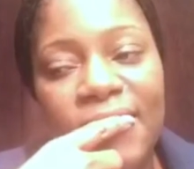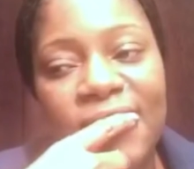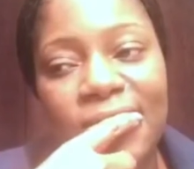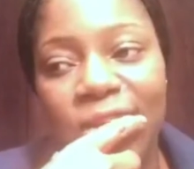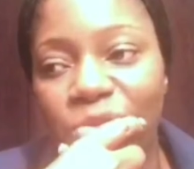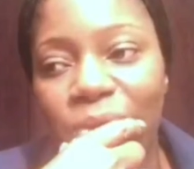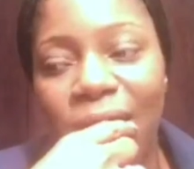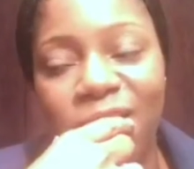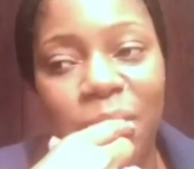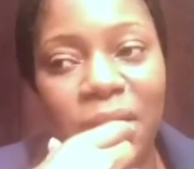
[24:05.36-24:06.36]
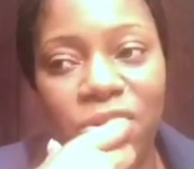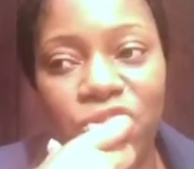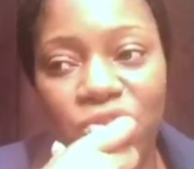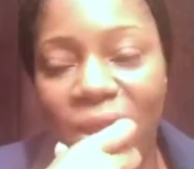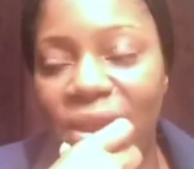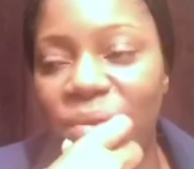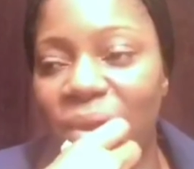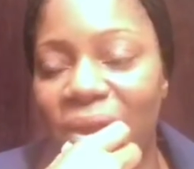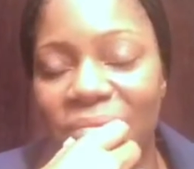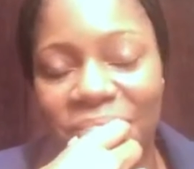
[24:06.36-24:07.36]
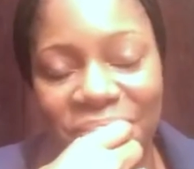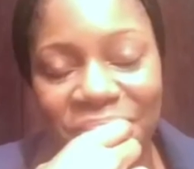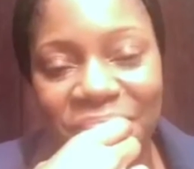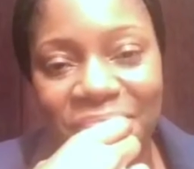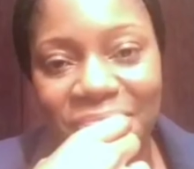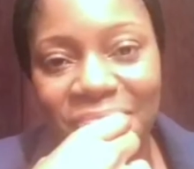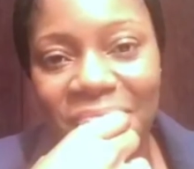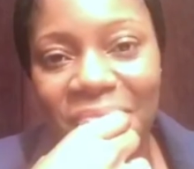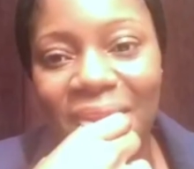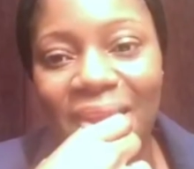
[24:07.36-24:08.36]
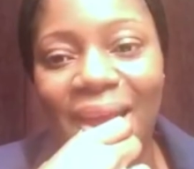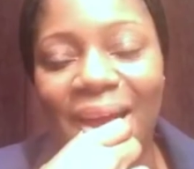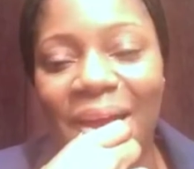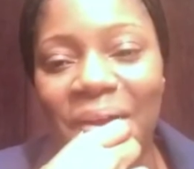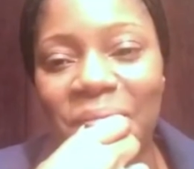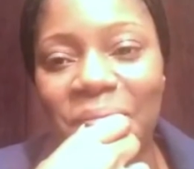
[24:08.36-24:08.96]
This week has been a trying one. But